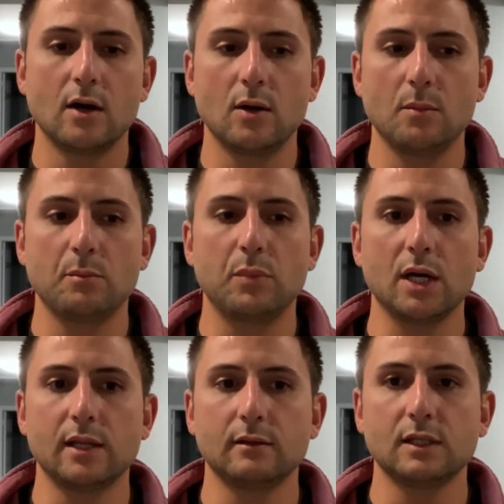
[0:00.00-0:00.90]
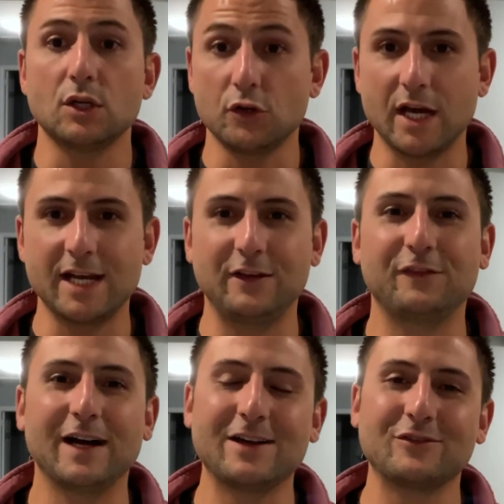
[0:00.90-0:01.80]
But
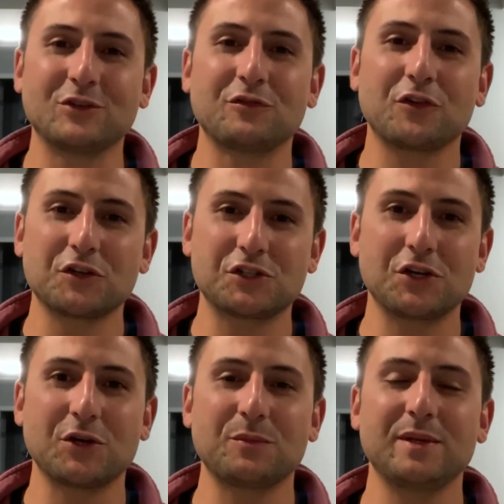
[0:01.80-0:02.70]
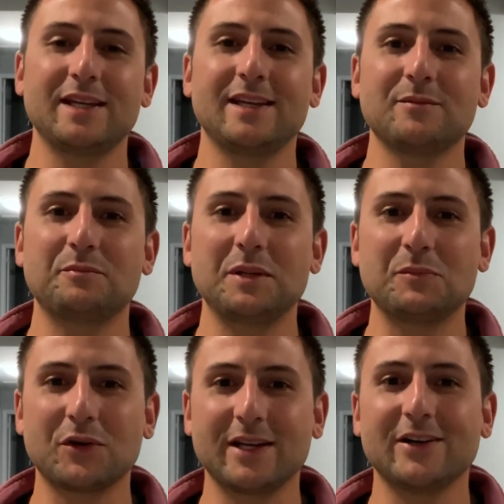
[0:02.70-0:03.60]
95 would for sure
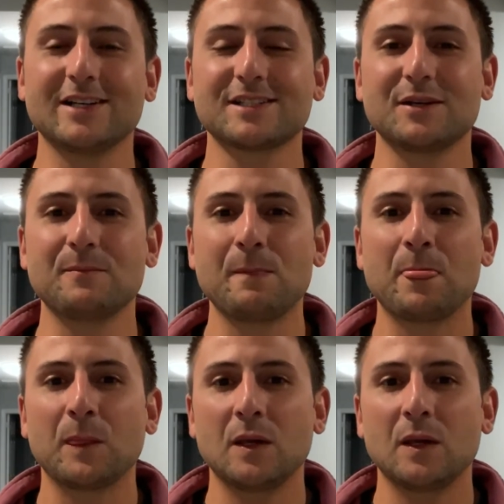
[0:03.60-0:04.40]
be pretty awesome.